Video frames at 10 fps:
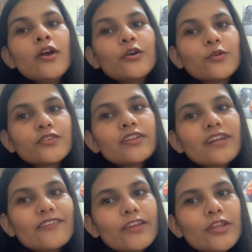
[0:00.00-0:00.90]
growth in
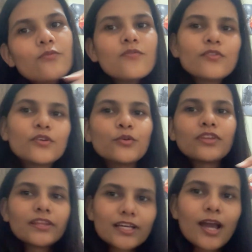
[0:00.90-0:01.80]
revenue, growth
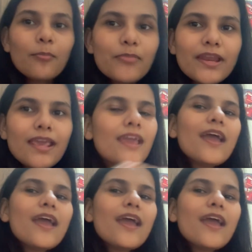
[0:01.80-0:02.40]
in the company,